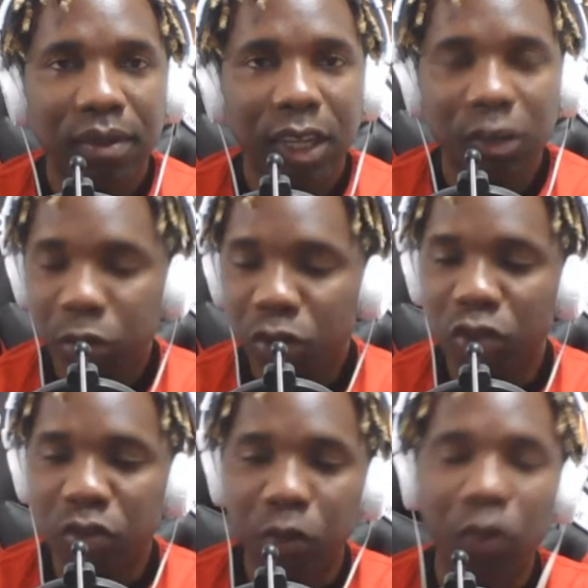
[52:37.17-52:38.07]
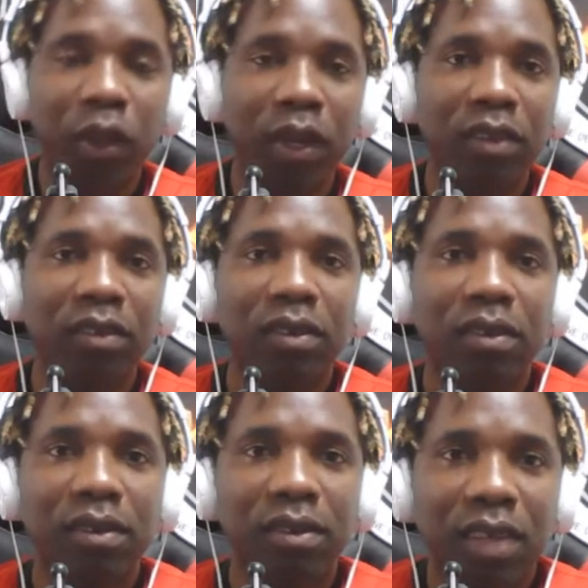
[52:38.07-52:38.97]
Let's produce more winners.
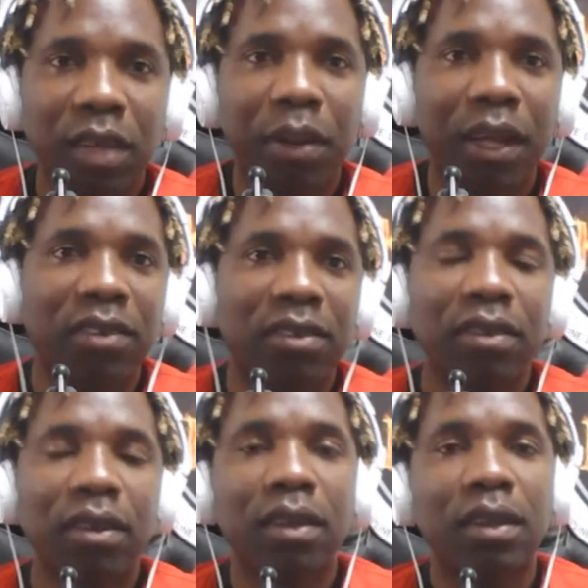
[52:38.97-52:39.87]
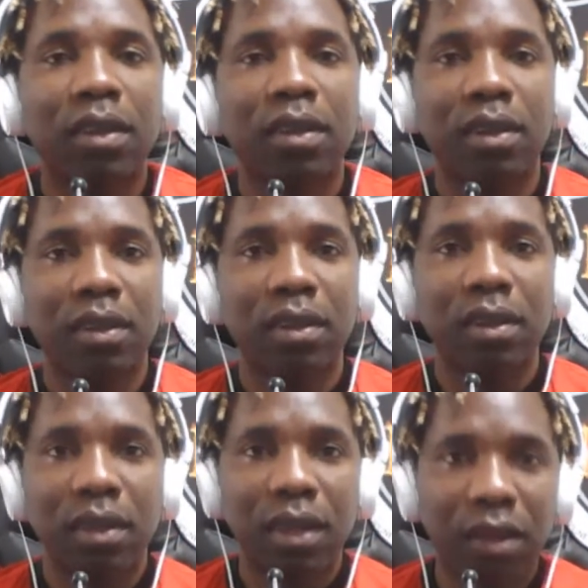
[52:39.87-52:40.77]
Stay blessed
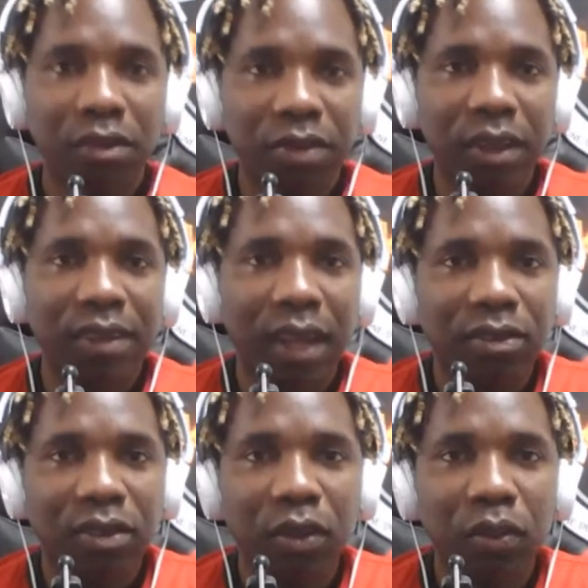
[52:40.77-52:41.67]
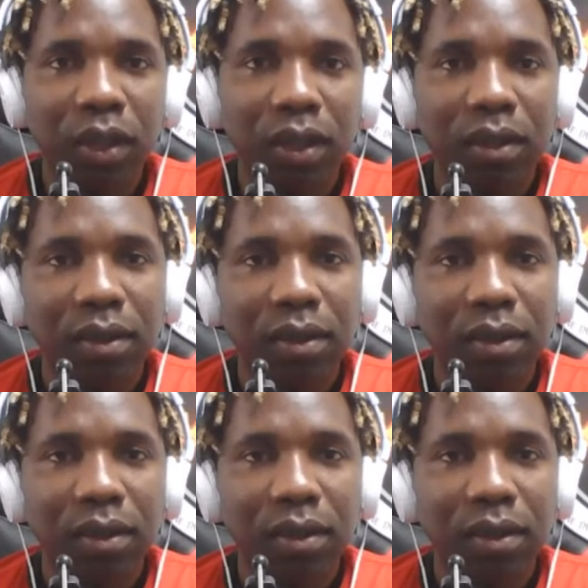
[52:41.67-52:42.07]
and have a fantastic week.